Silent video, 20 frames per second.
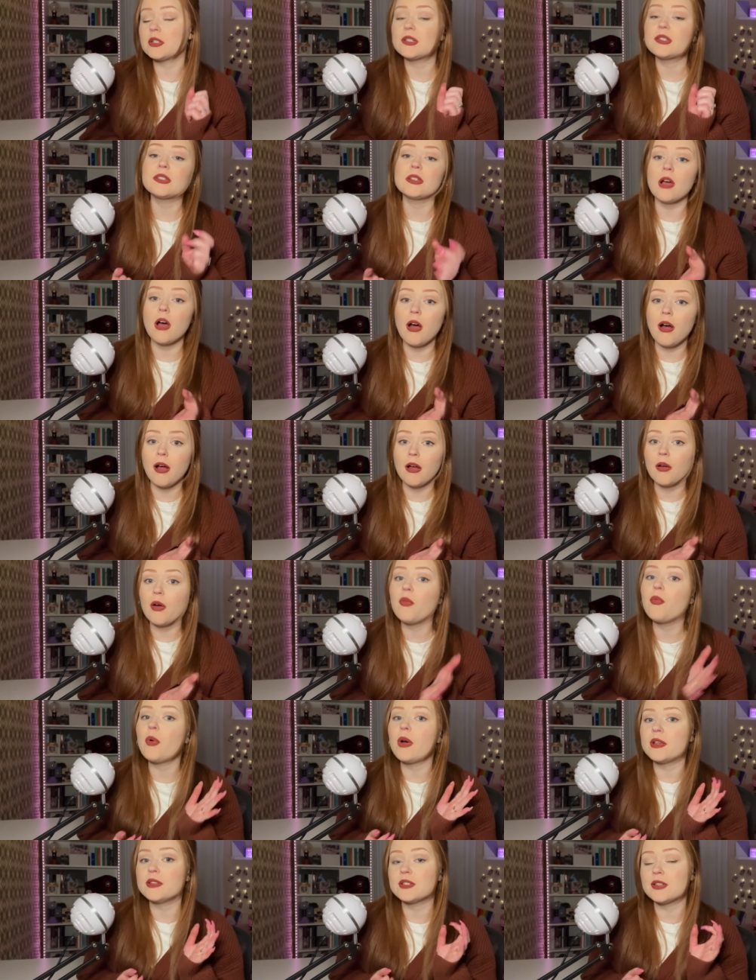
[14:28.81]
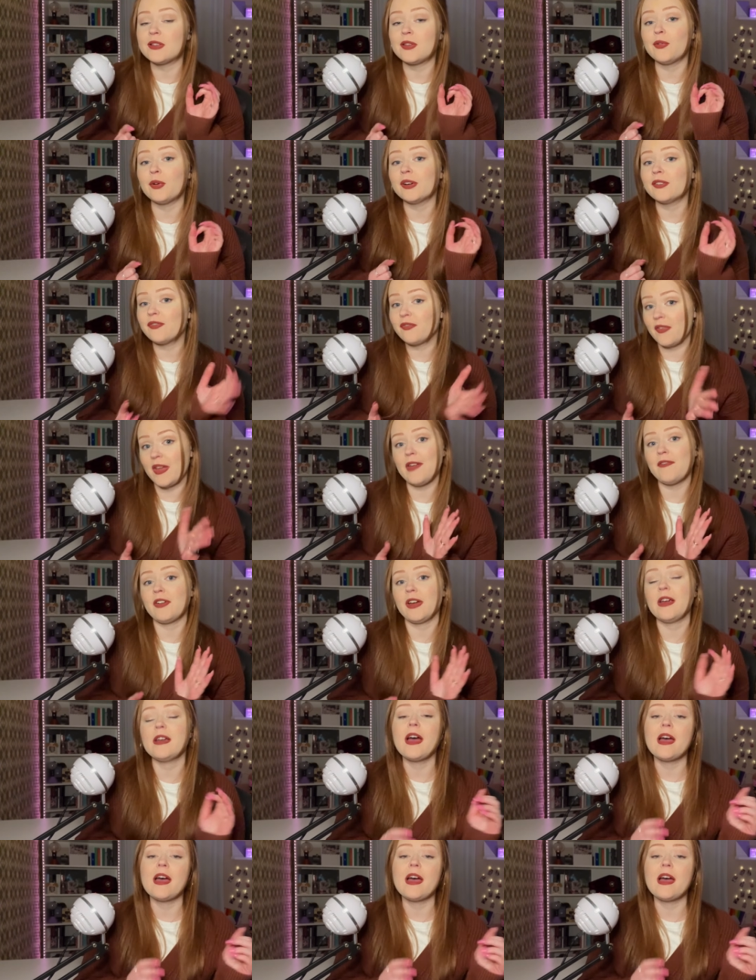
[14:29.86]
song was your favorite,